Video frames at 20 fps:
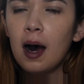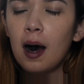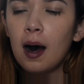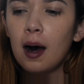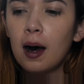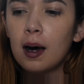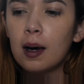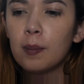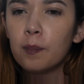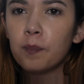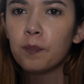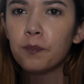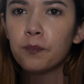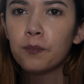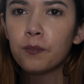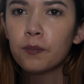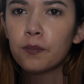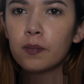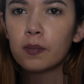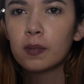Um,
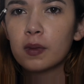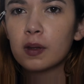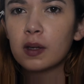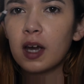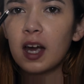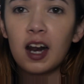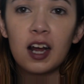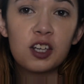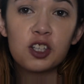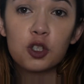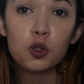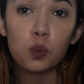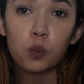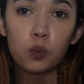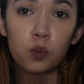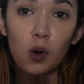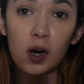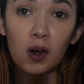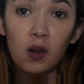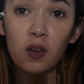and I just
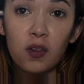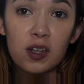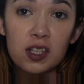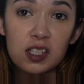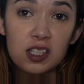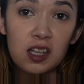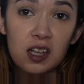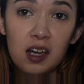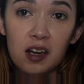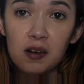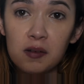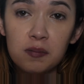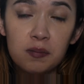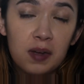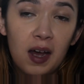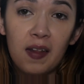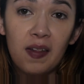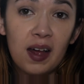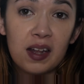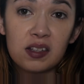wriggle this in there,
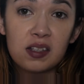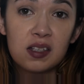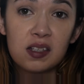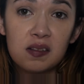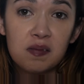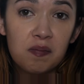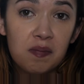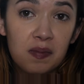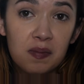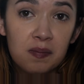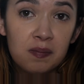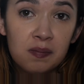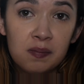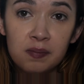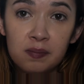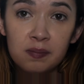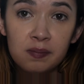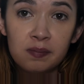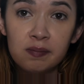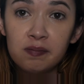and that's
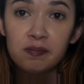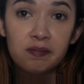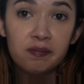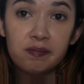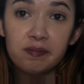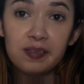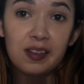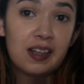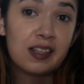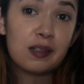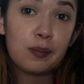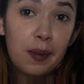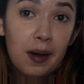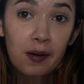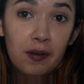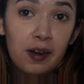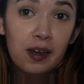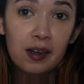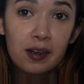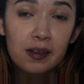That's
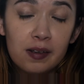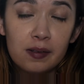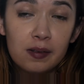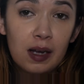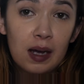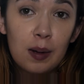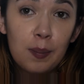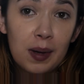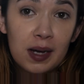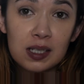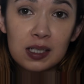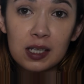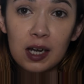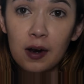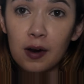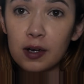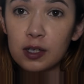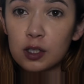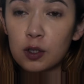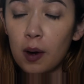about it. And
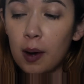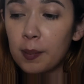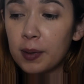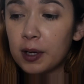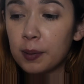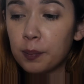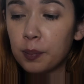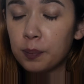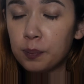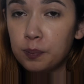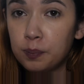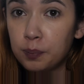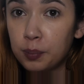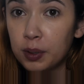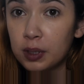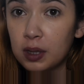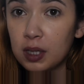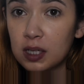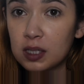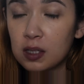mascara. So I'm going to
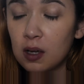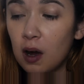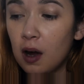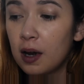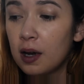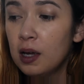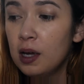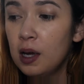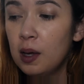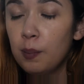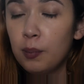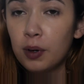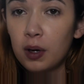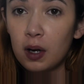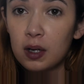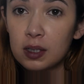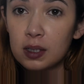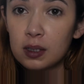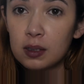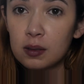put this on, put
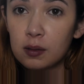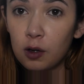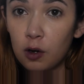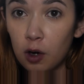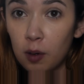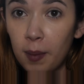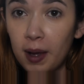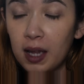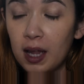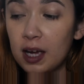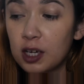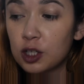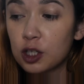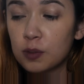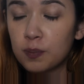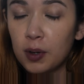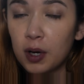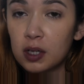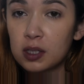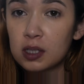on, curl my
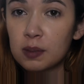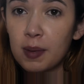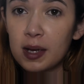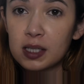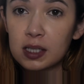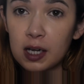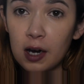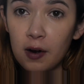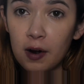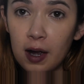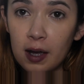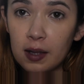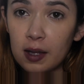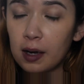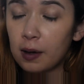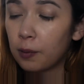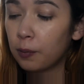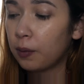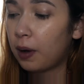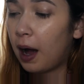lashes, put on some mascara, and then
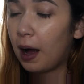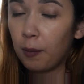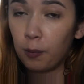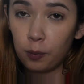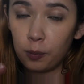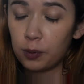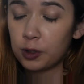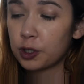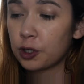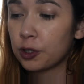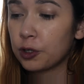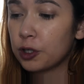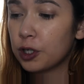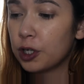I will return